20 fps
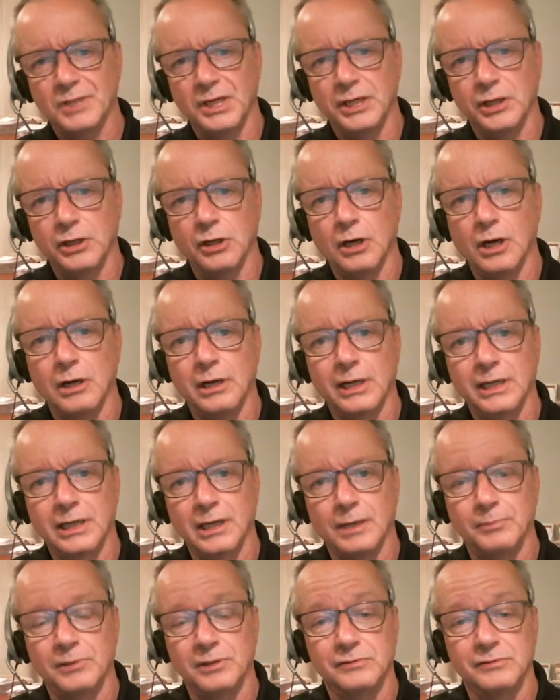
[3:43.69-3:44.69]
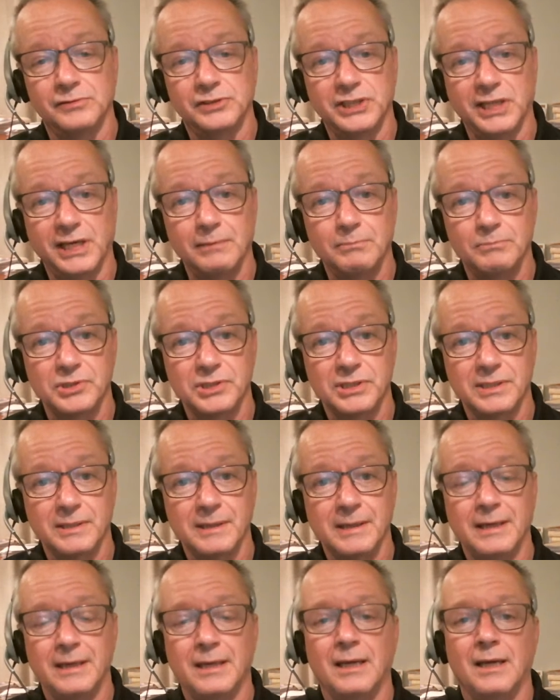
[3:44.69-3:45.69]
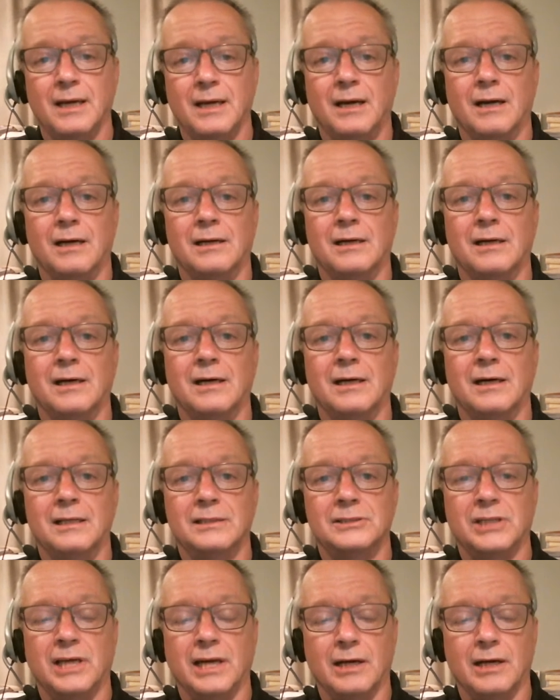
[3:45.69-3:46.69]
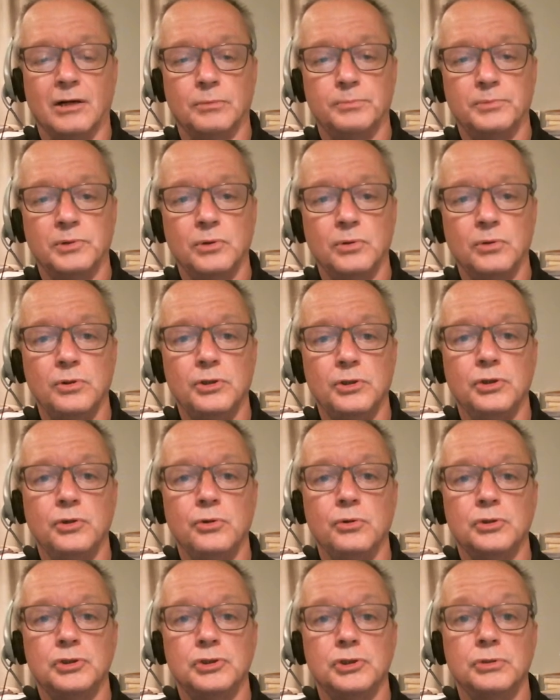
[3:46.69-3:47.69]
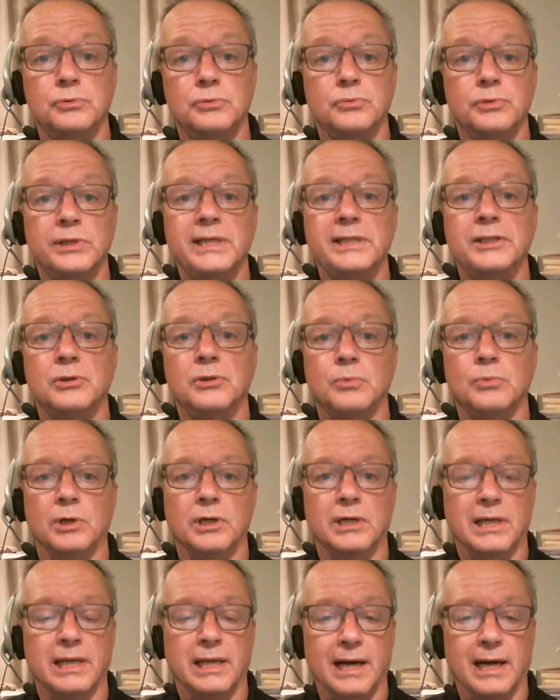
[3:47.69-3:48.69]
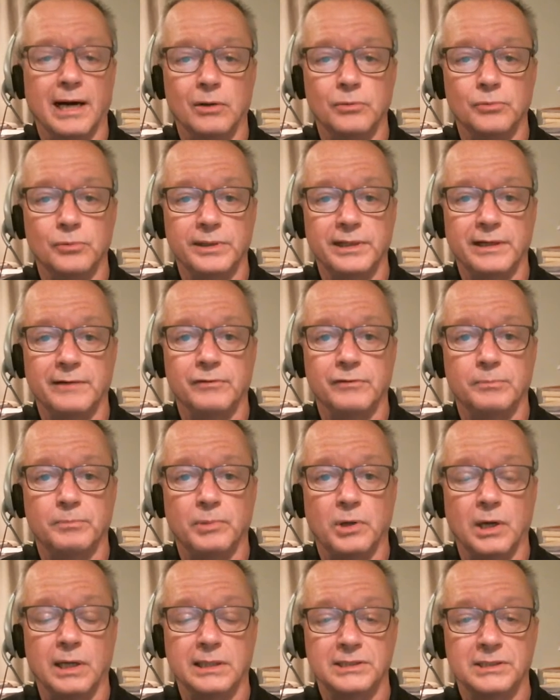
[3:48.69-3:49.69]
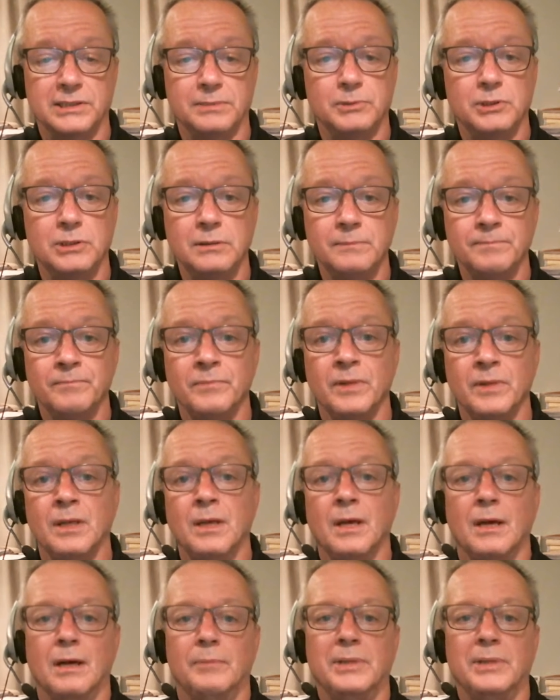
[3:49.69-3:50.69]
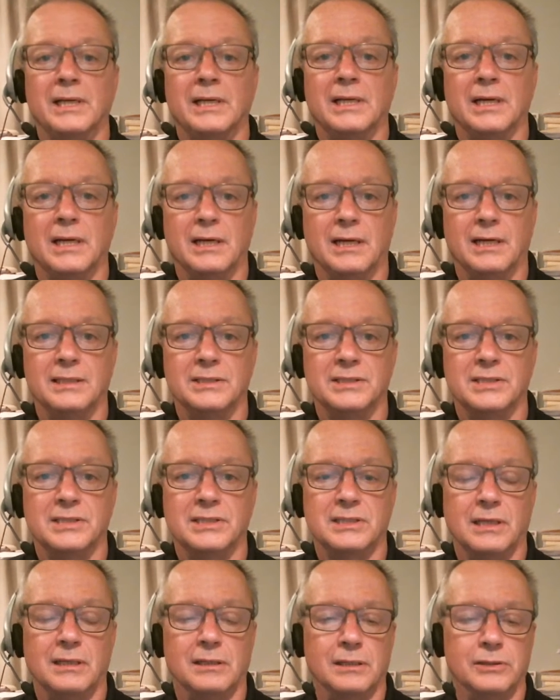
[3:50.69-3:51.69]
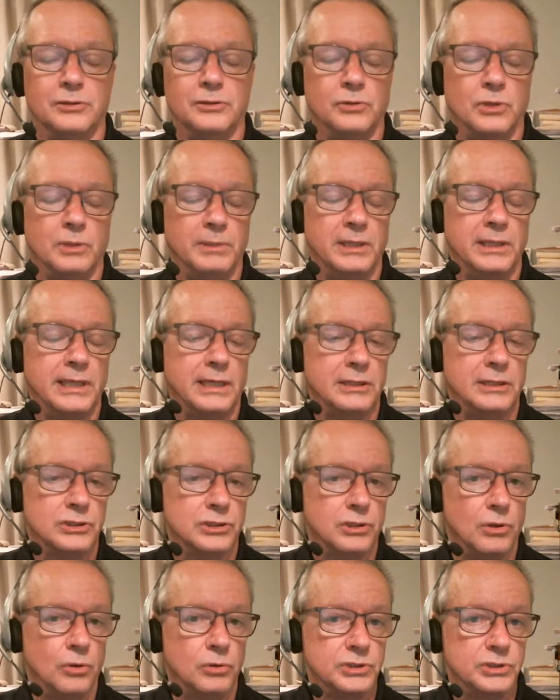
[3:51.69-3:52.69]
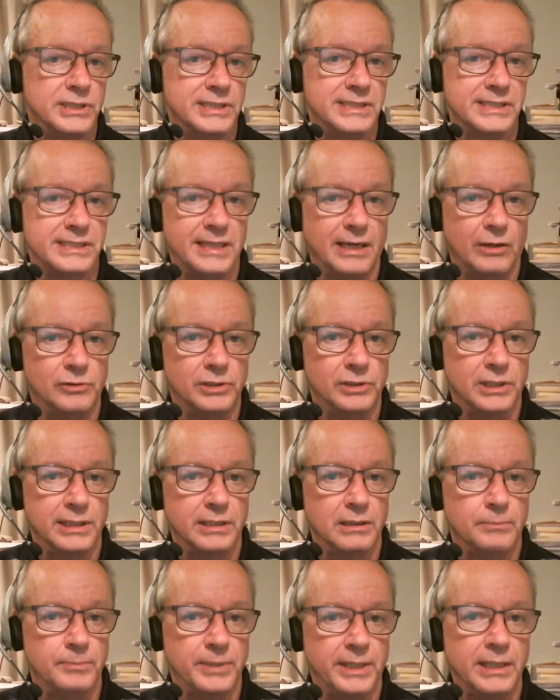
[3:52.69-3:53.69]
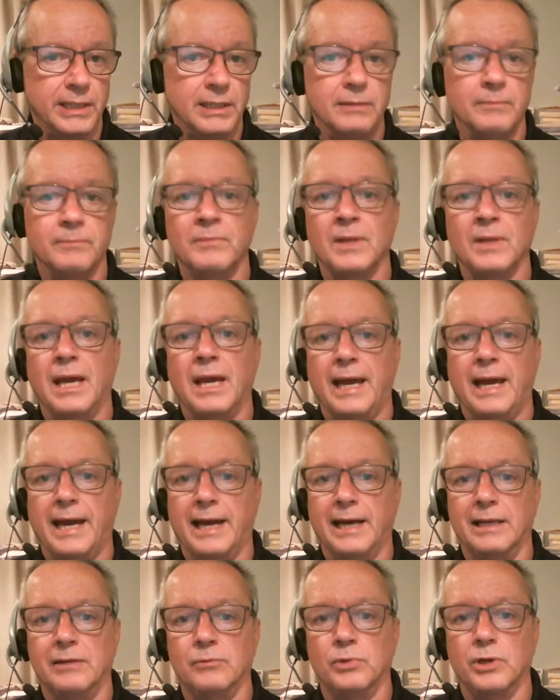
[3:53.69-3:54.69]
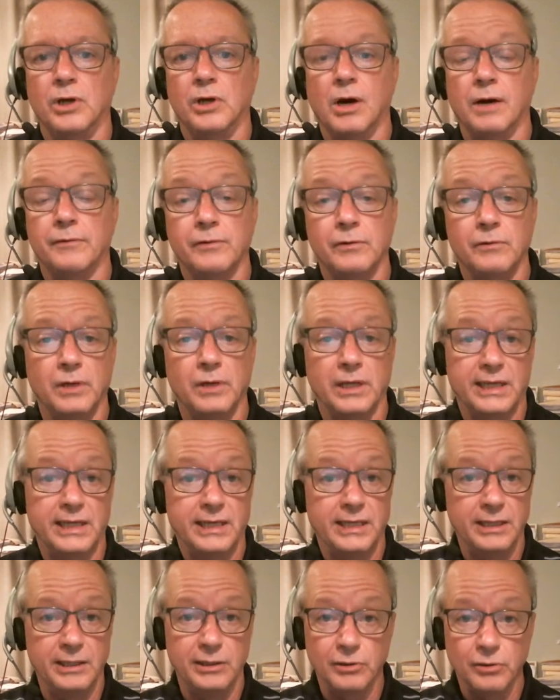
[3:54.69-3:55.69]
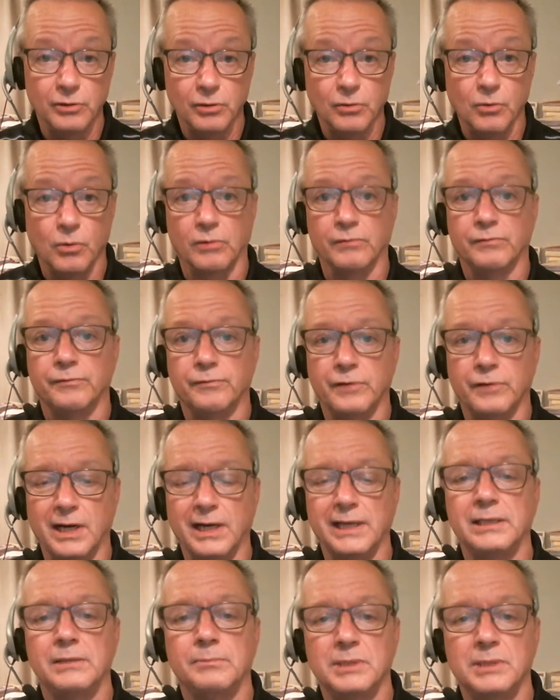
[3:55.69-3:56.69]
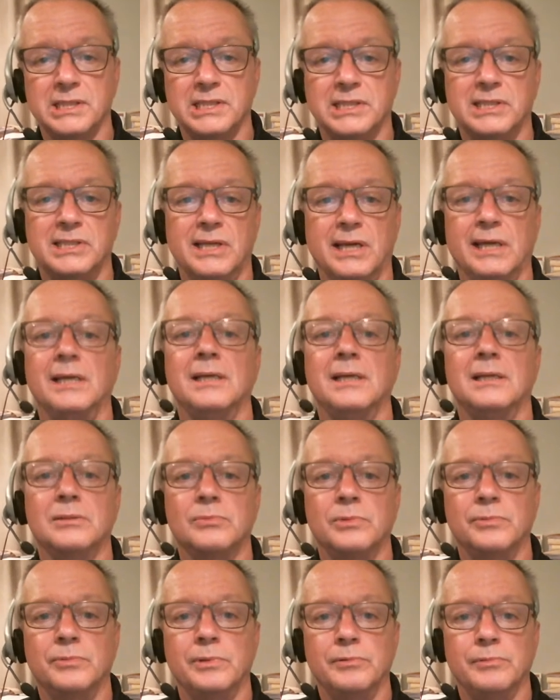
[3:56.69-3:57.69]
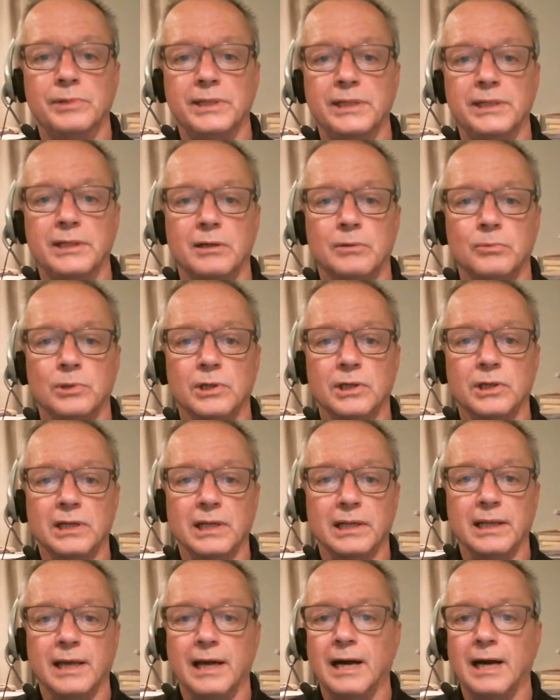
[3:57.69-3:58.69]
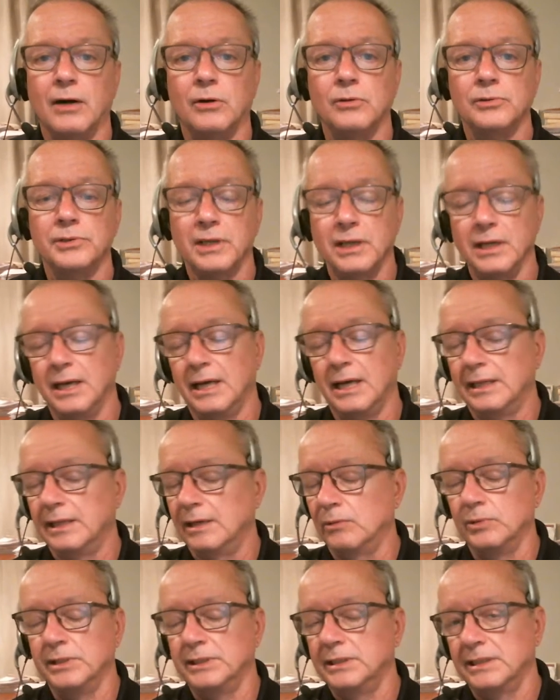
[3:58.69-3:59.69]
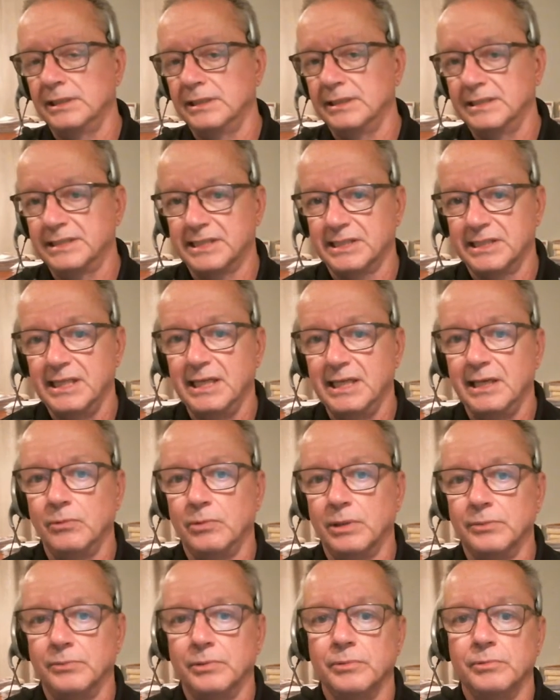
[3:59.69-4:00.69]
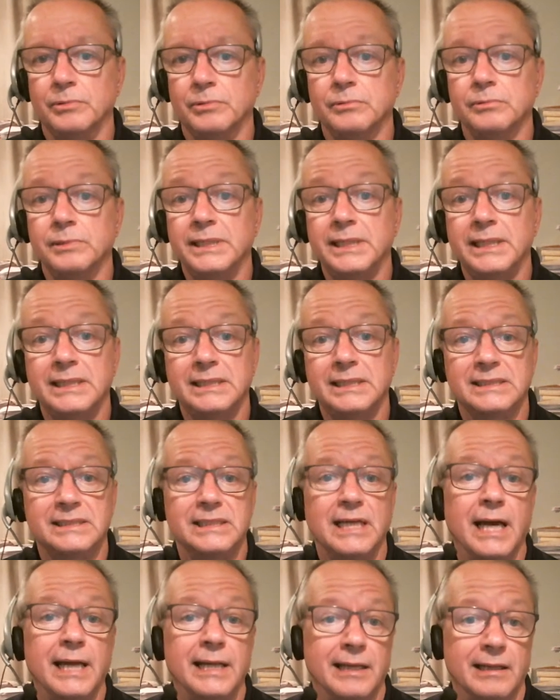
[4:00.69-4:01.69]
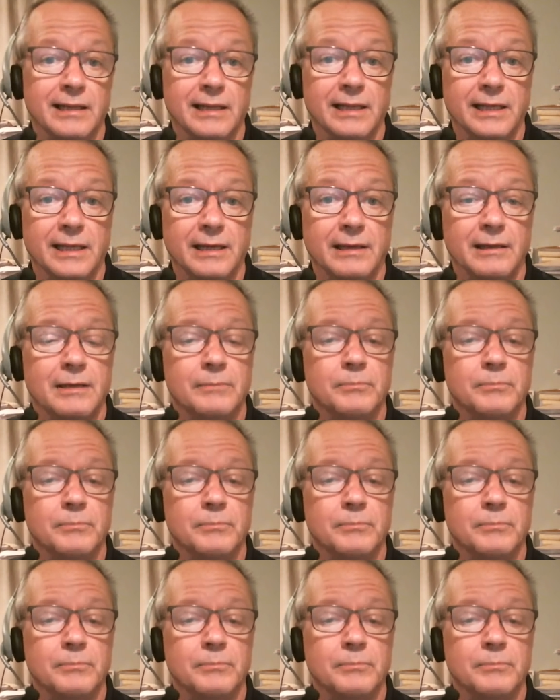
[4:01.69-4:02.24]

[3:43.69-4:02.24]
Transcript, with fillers: Here are a couple of tips to help you. You should read your work aloud whenever possible because normally that slows us down a little bit. And we often hear or find mistakes when we read our work aloud that we didn't see when we were reading silently.